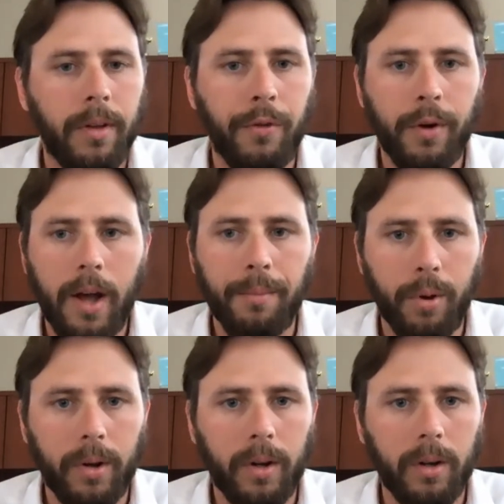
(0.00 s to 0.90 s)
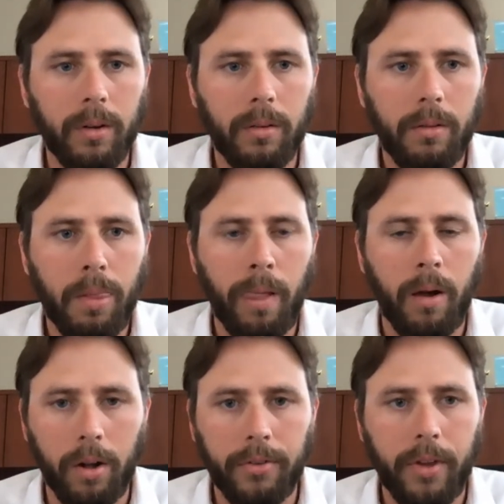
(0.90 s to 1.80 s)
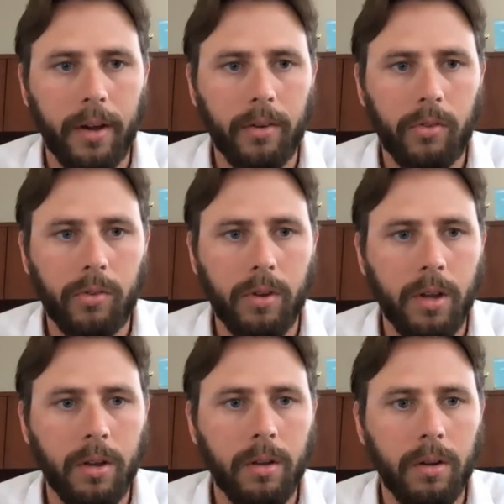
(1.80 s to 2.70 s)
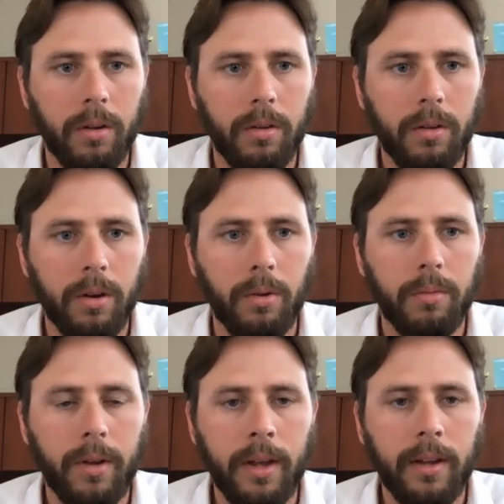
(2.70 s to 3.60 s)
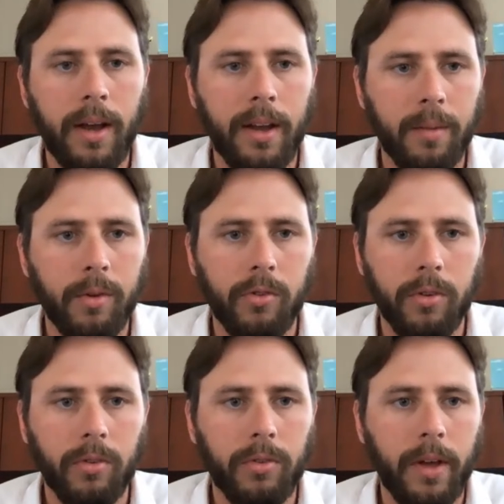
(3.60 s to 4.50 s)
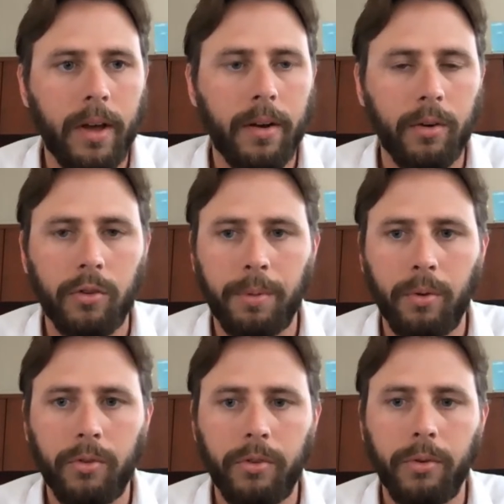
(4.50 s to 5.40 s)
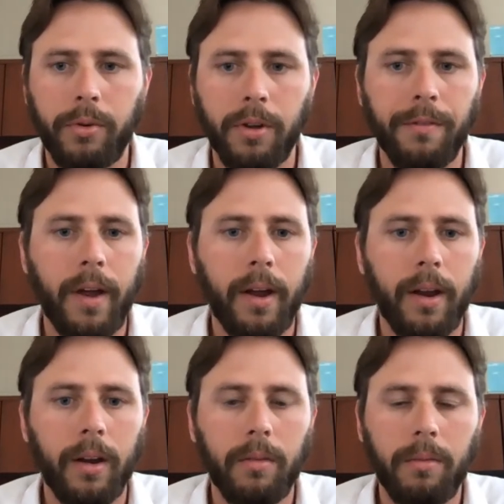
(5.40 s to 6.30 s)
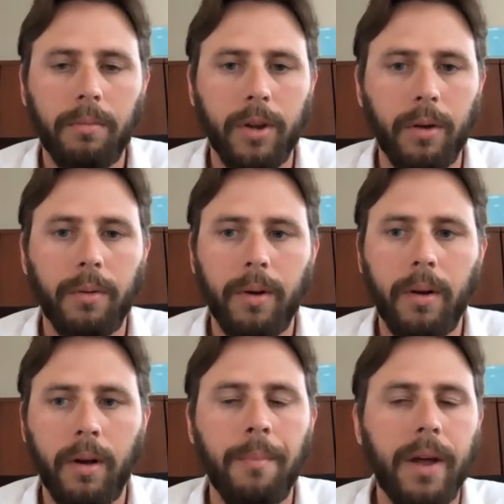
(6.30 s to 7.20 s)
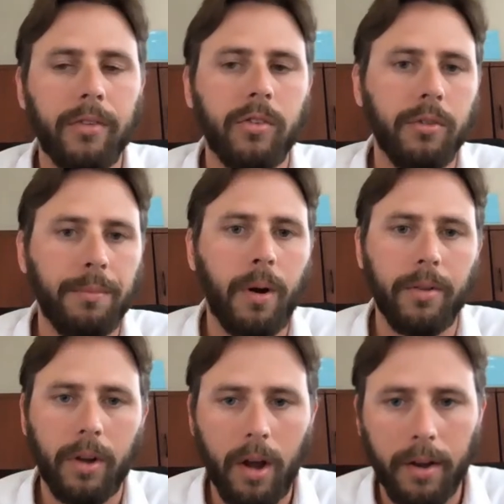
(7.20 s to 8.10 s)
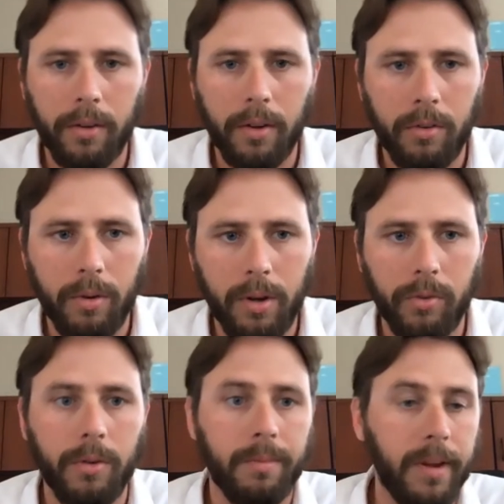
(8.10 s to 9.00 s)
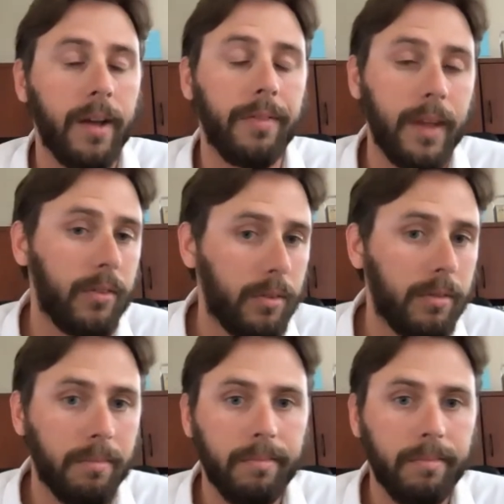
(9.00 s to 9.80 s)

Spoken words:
not putting alt text in, inline images that are supposed to convey, a message and part of the content to a user, yeah, that's